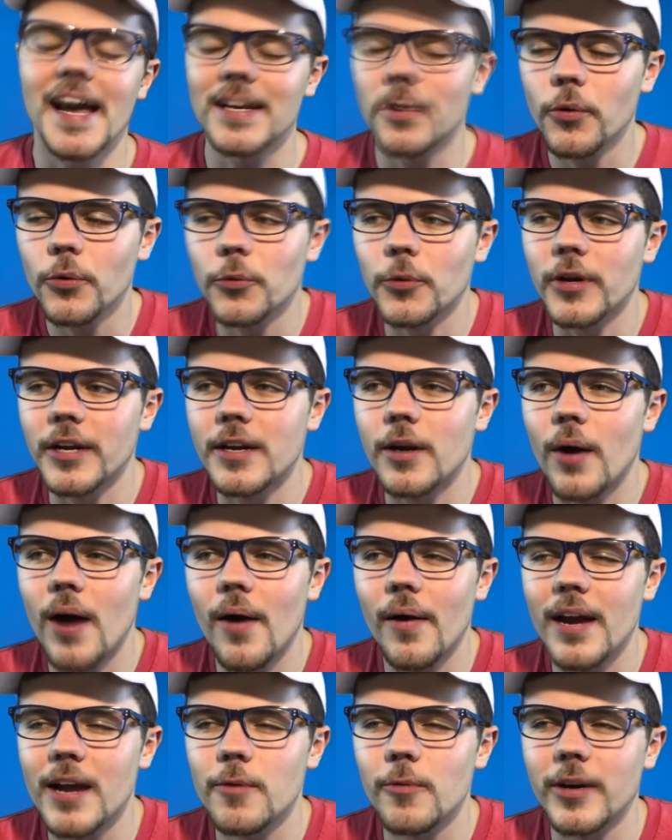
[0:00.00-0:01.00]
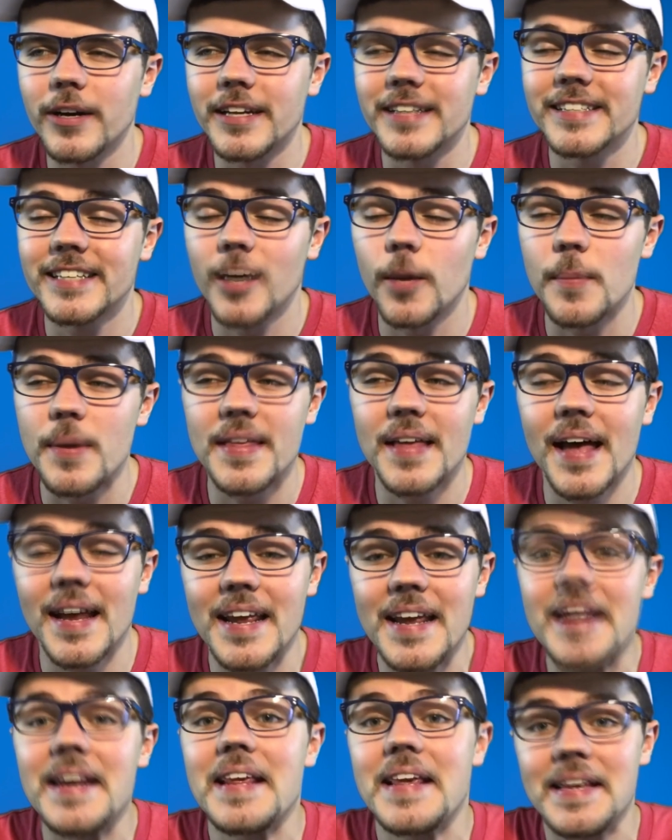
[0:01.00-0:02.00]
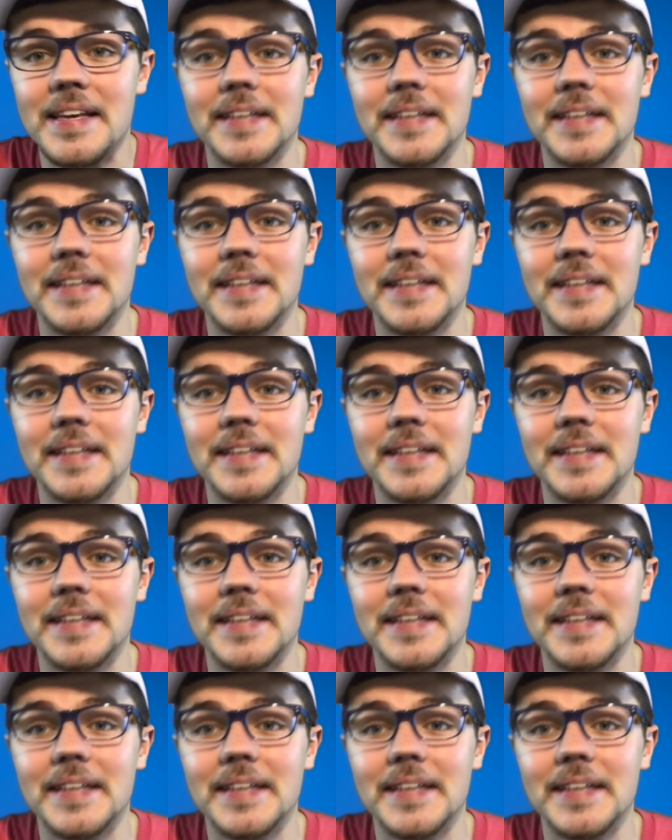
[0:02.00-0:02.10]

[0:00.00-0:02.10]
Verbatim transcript: I don't really know how anyone can tell me that it